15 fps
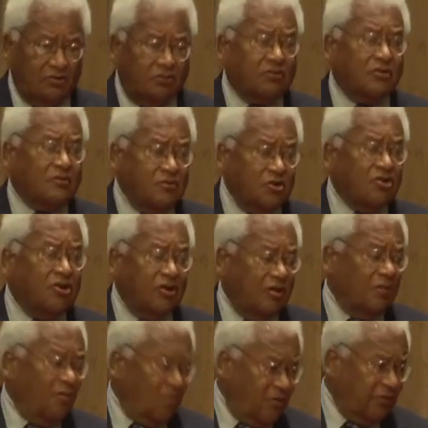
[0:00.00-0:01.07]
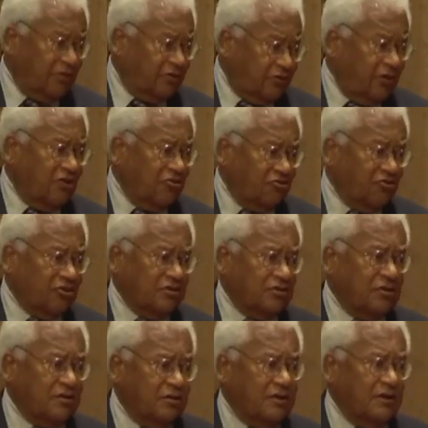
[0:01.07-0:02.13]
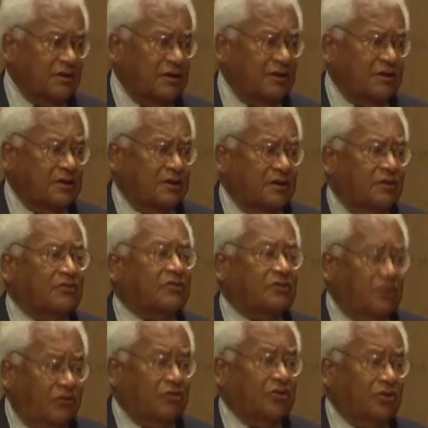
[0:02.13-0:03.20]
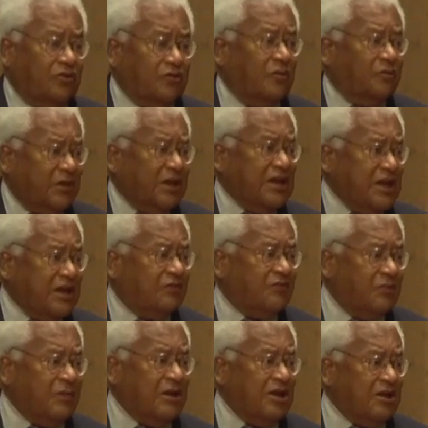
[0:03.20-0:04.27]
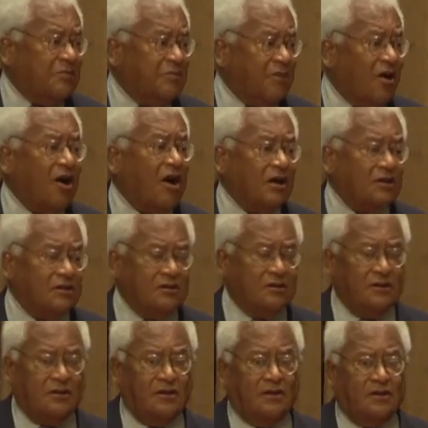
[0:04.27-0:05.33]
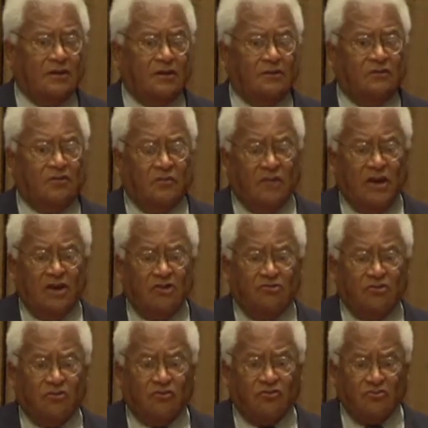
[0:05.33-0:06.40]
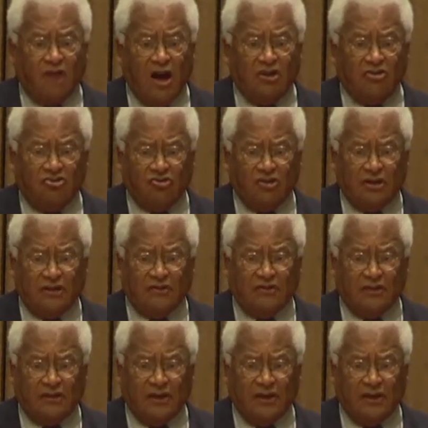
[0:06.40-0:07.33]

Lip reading: the community mobilization, civil disobedience being a part of a major strategy as a